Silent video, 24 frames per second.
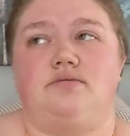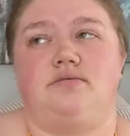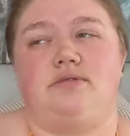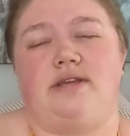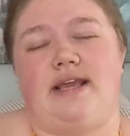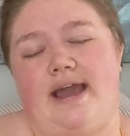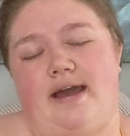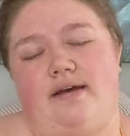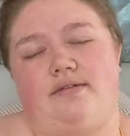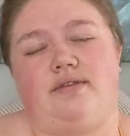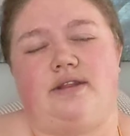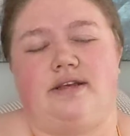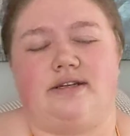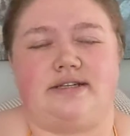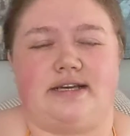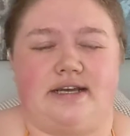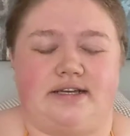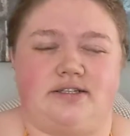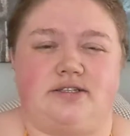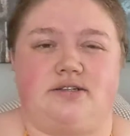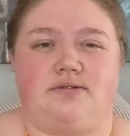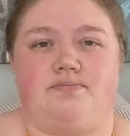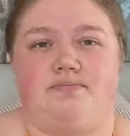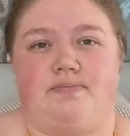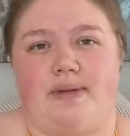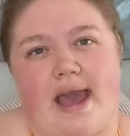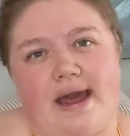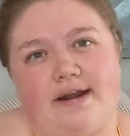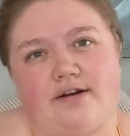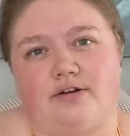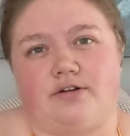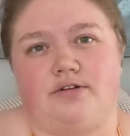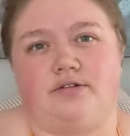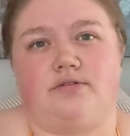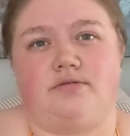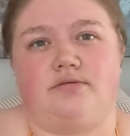yeah, the test
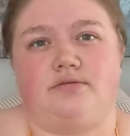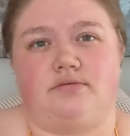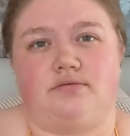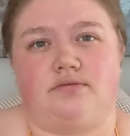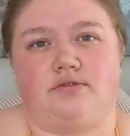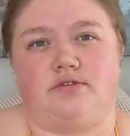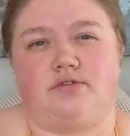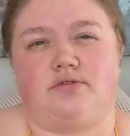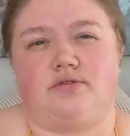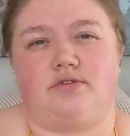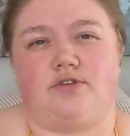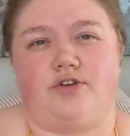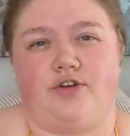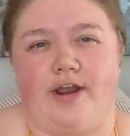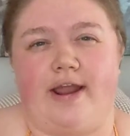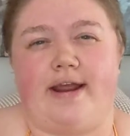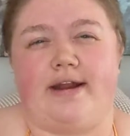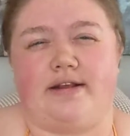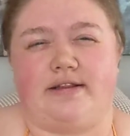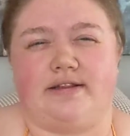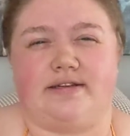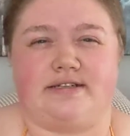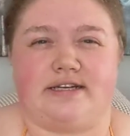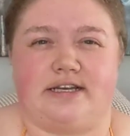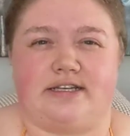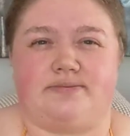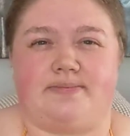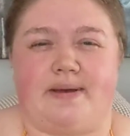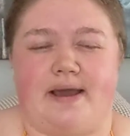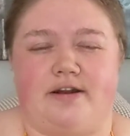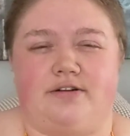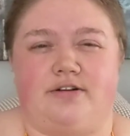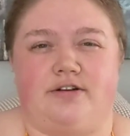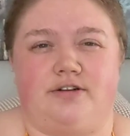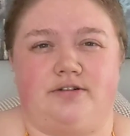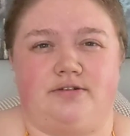pattern, creating the test
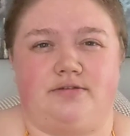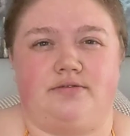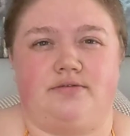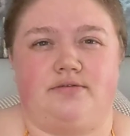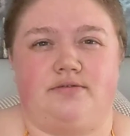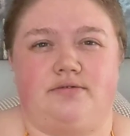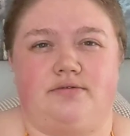pattern.